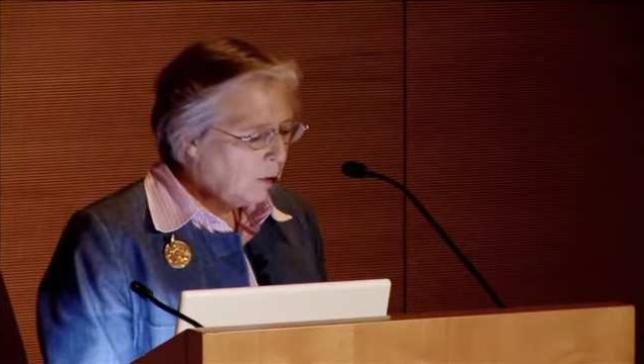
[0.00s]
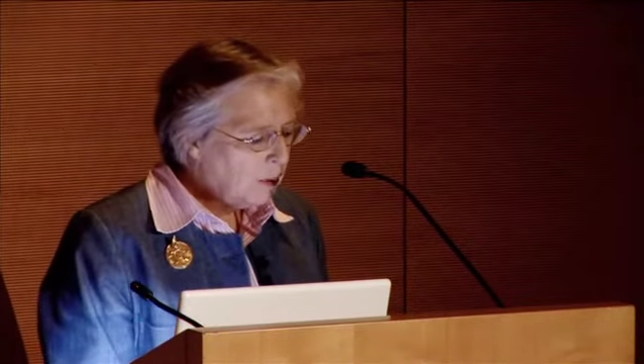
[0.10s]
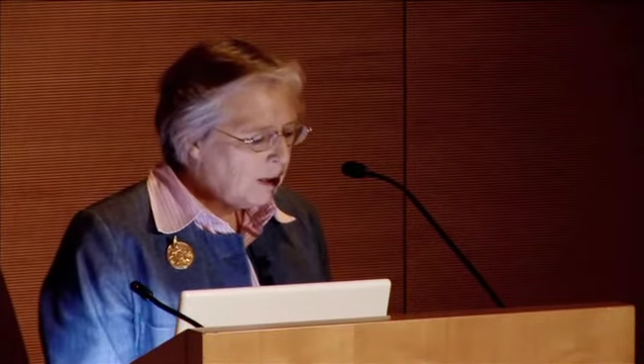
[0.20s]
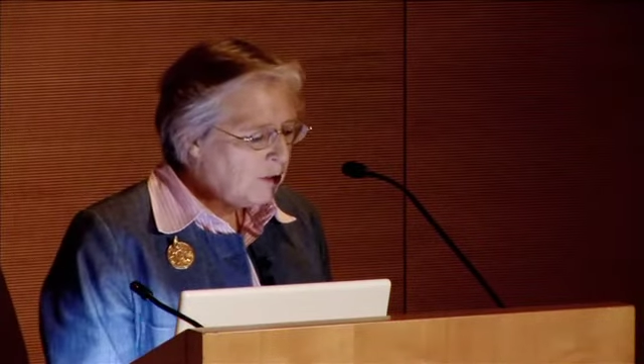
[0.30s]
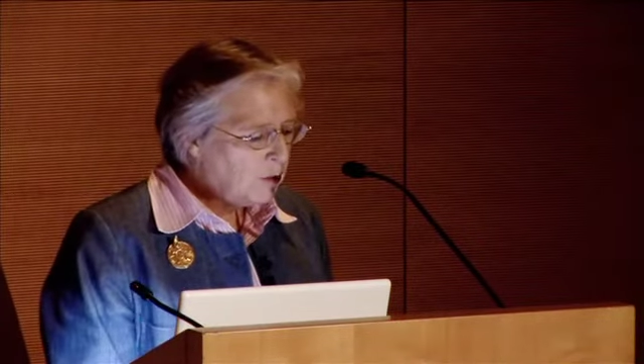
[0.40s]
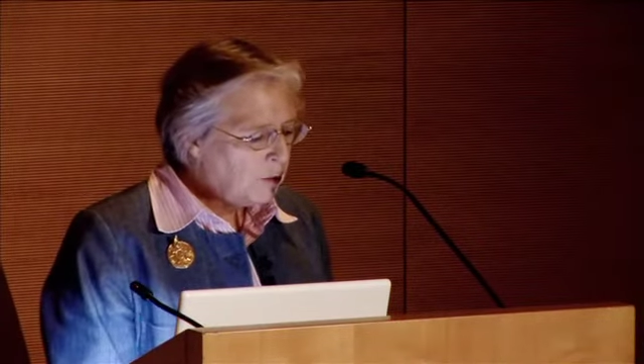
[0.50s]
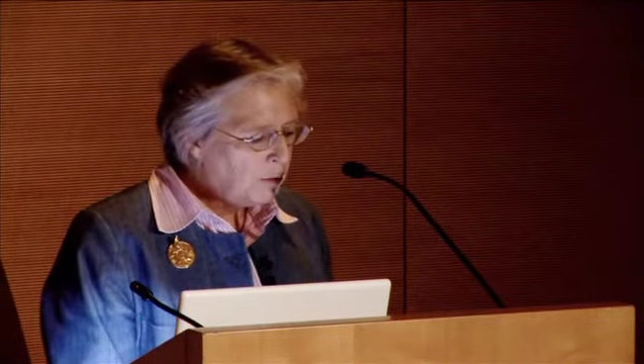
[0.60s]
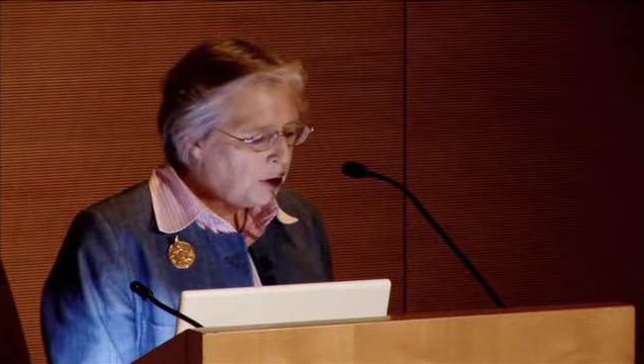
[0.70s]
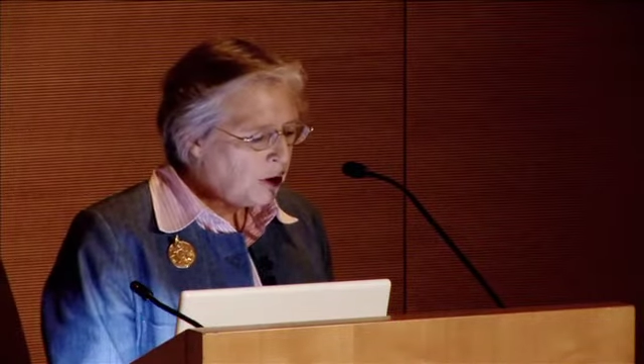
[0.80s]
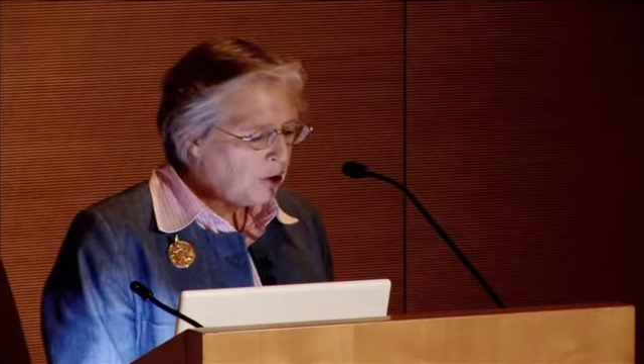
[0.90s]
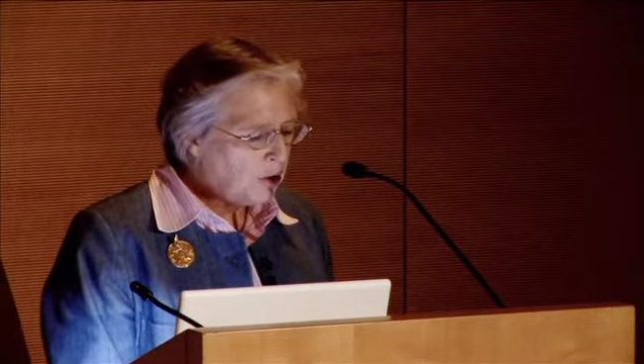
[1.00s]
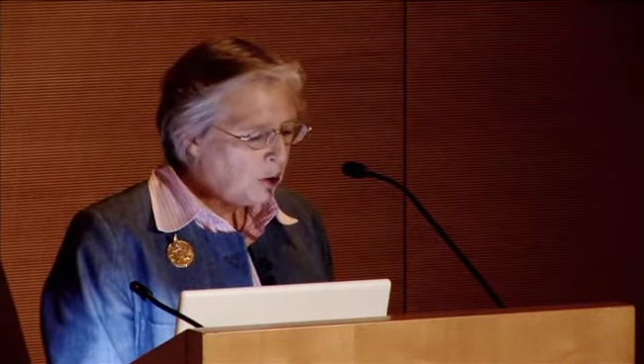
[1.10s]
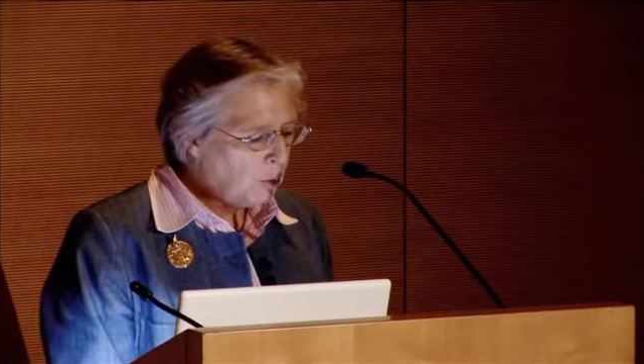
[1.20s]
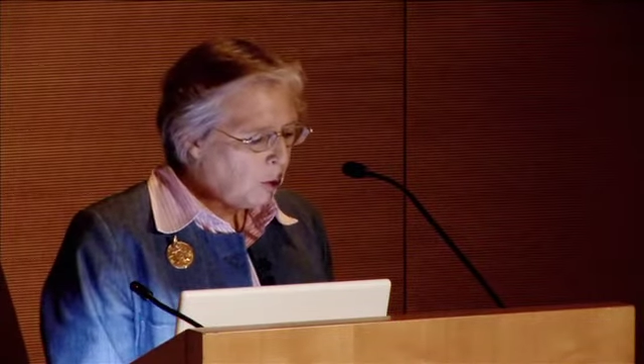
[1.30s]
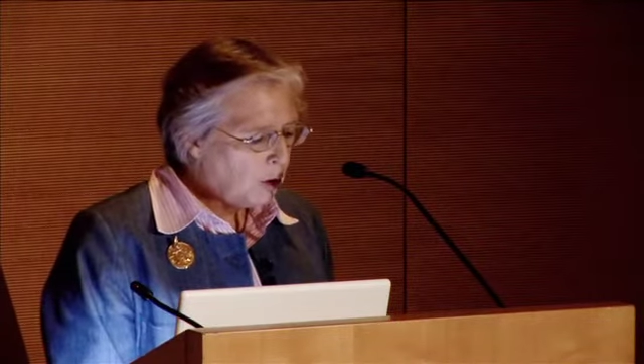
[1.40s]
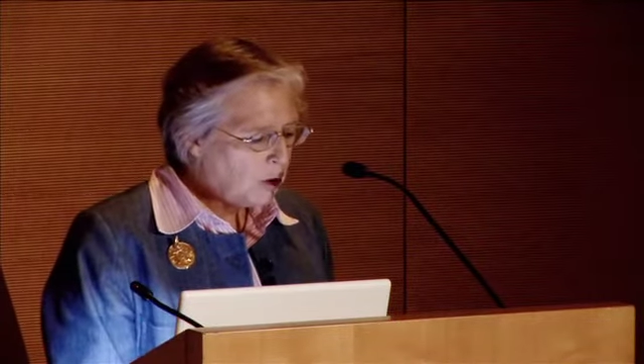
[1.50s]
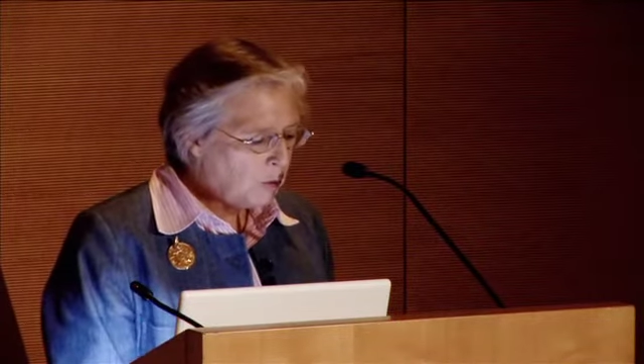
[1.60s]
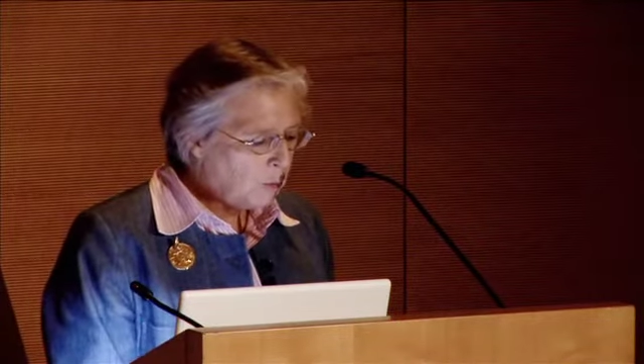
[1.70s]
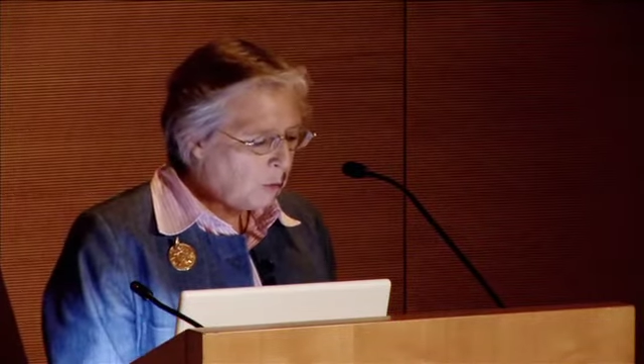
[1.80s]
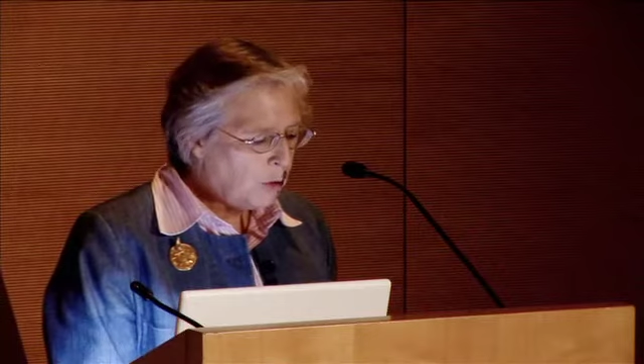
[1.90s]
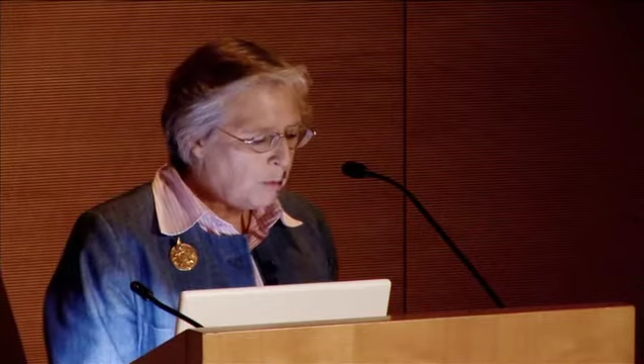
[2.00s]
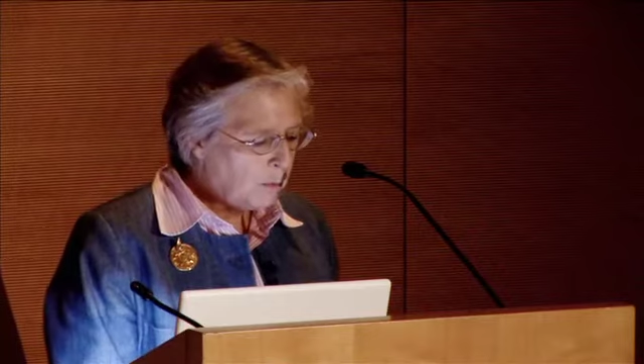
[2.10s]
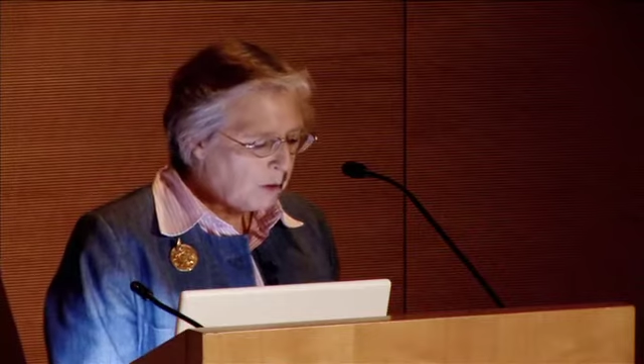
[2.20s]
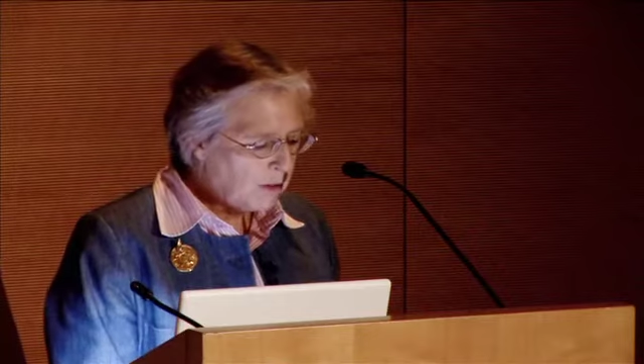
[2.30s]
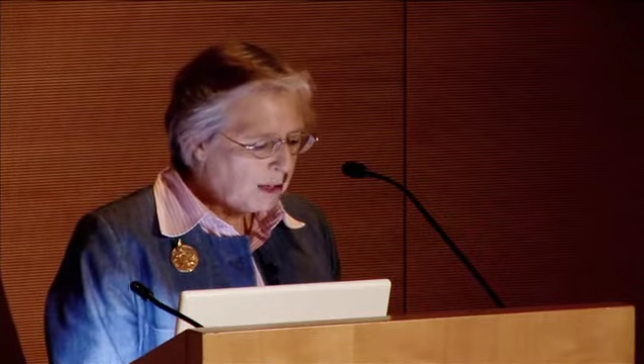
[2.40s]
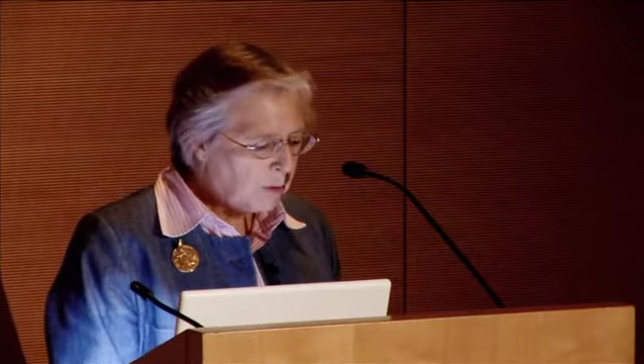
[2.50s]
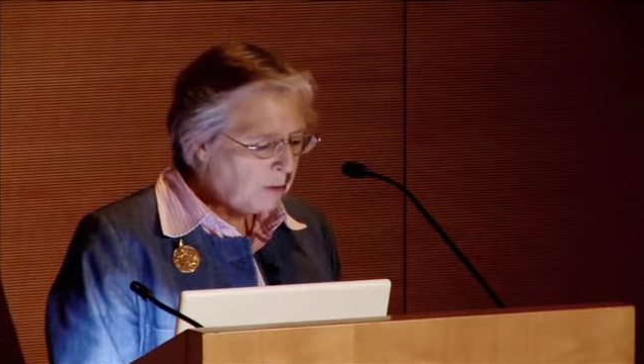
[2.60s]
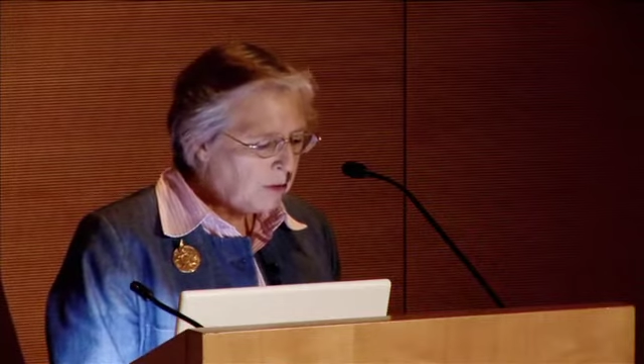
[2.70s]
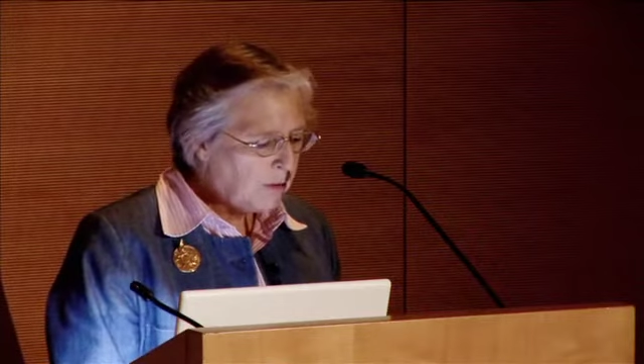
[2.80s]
When the First World War burst out,